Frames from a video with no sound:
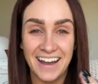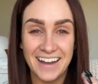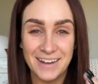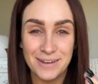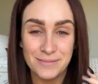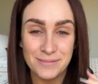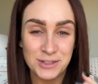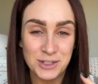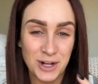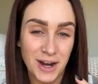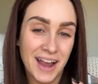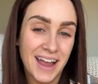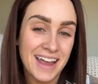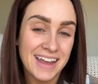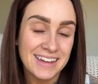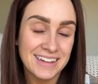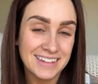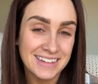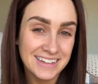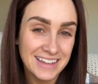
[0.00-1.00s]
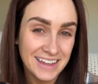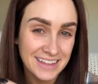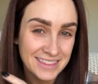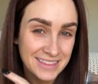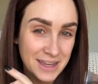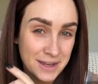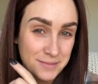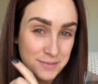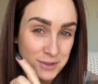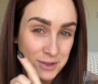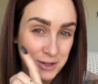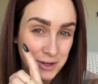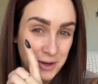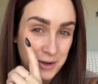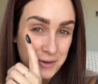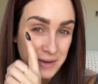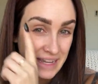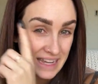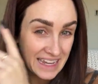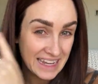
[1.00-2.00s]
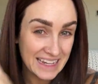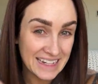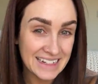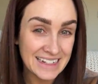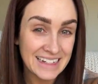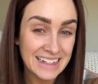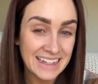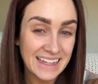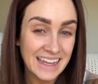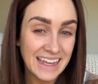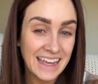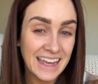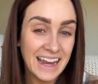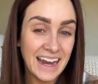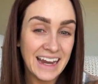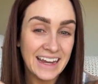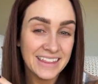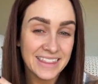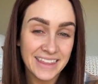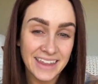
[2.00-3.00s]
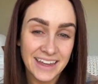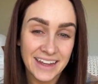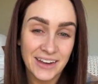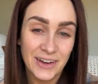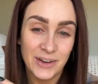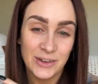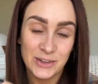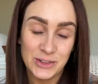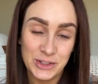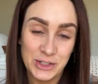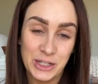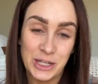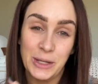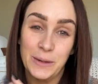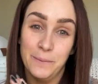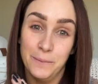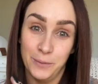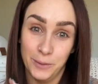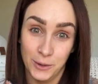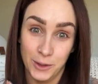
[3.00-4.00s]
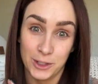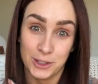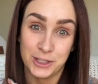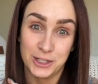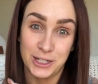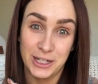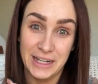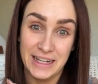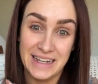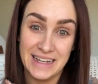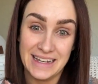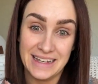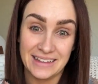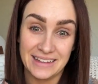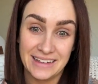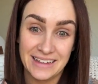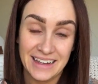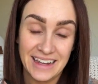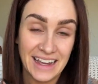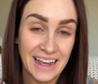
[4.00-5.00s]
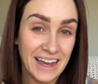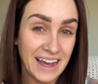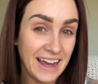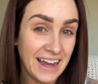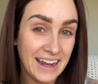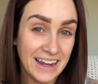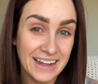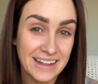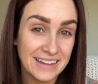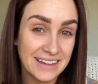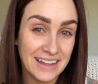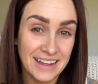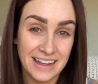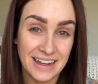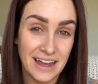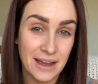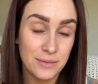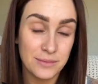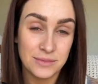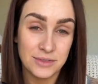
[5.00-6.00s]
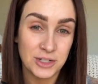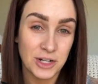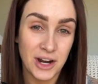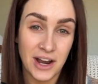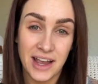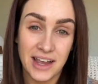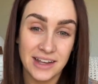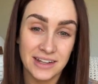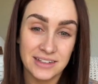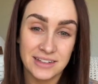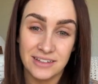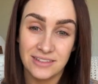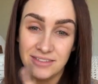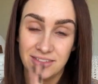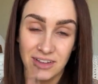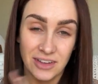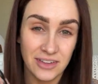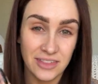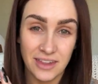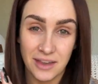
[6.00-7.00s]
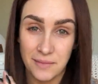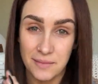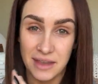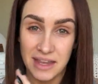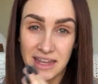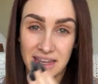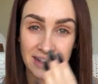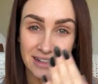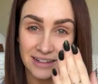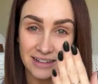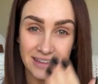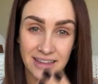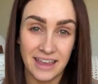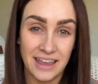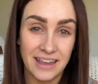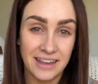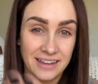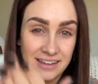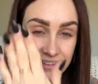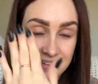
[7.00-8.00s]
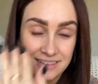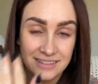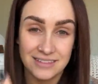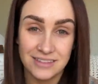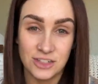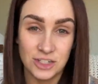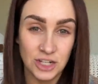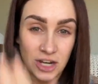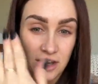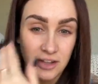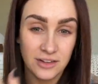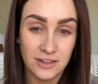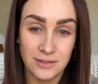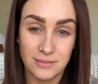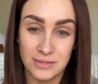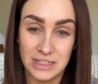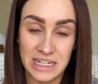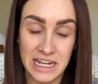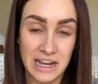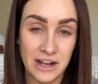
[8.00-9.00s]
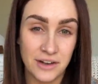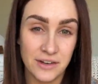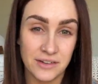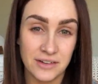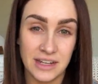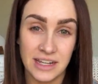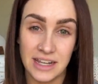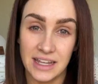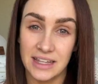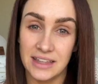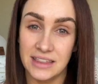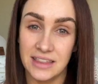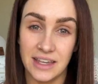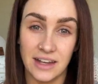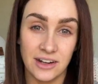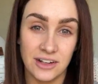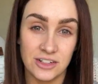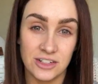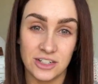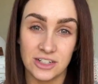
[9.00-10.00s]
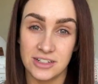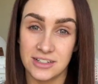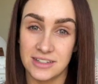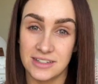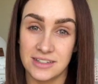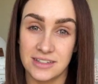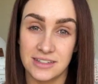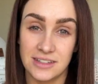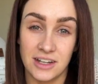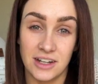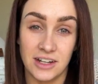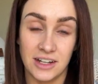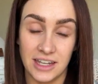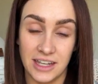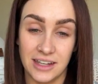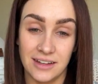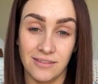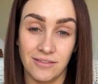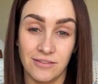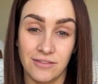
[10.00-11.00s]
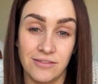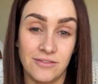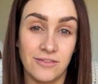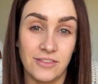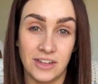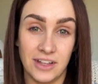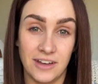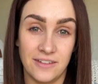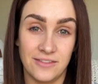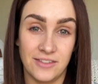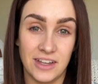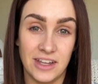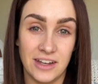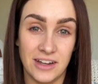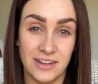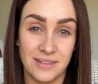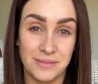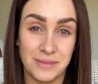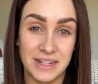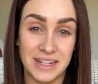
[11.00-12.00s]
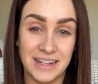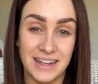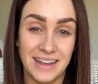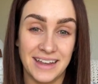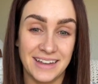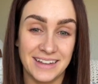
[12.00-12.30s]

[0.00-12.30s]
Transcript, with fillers: I am trying to let them grow in and they are looking bushy. I like I'm trying to fill them in and like gel them down and they're just they're getting fluffy on me